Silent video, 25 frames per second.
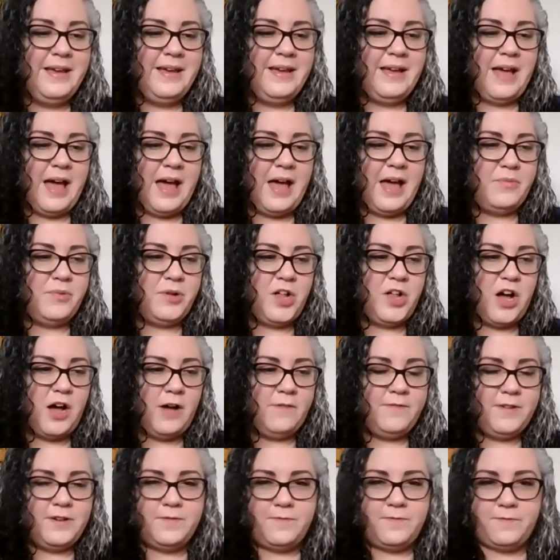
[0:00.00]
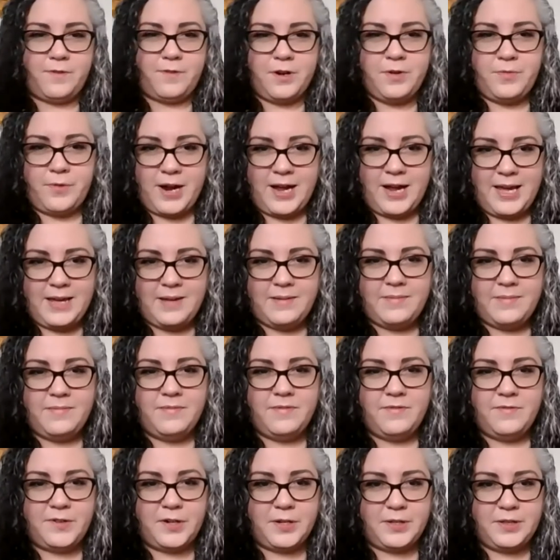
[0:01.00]
I will often free write
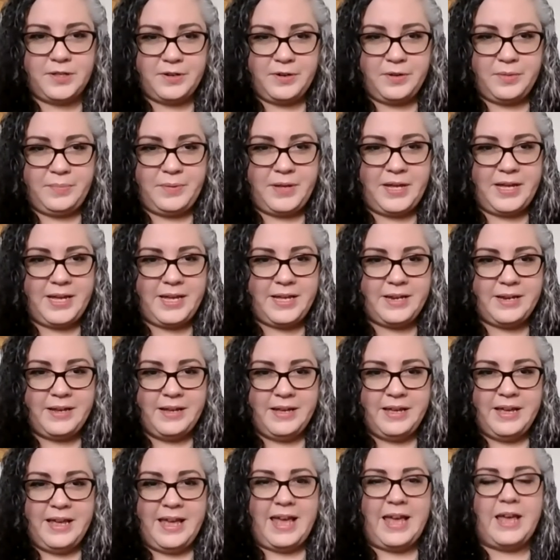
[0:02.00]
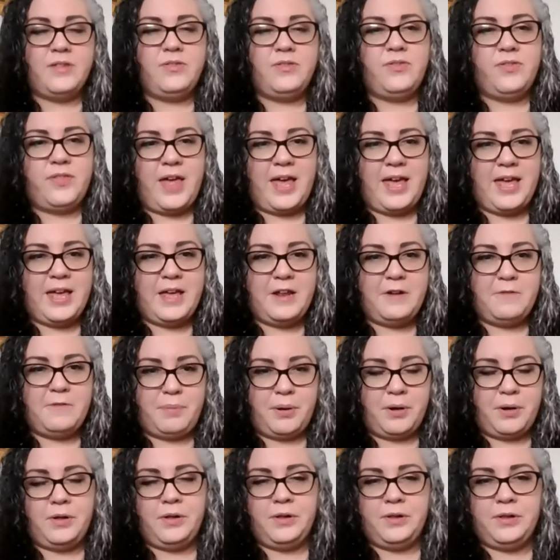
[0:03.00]
for a little bit and then
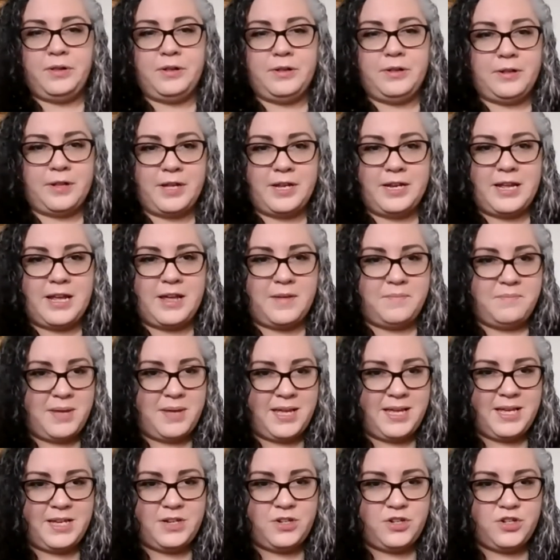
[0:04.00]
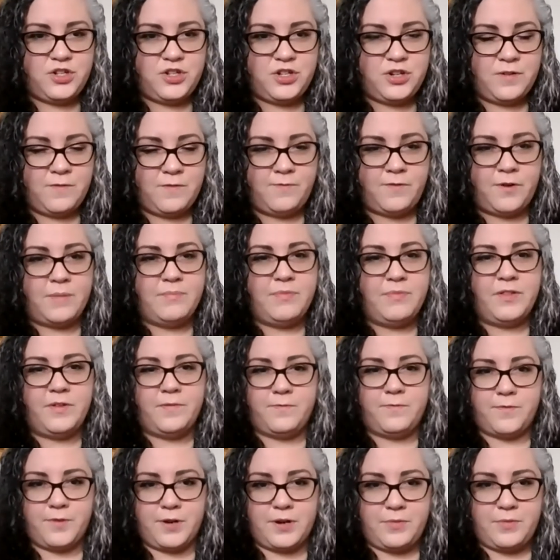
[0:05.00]
pull an image from the
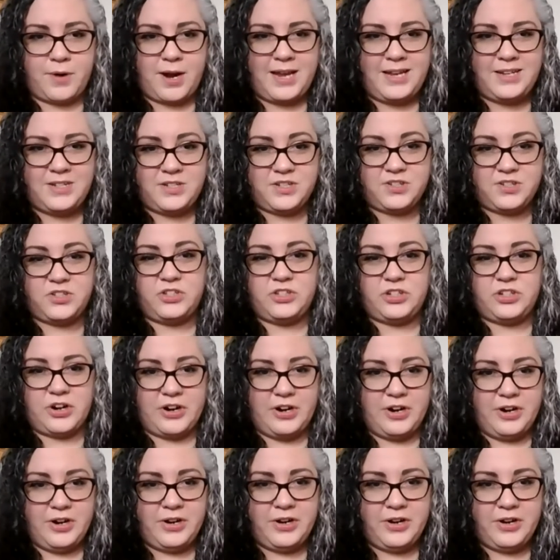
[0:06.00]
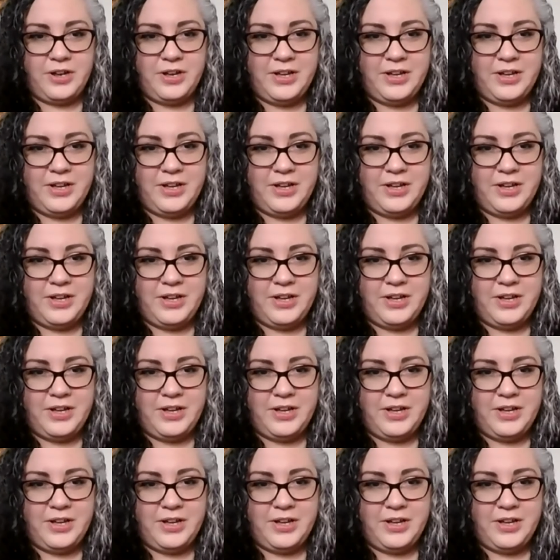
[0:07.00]
free write to start.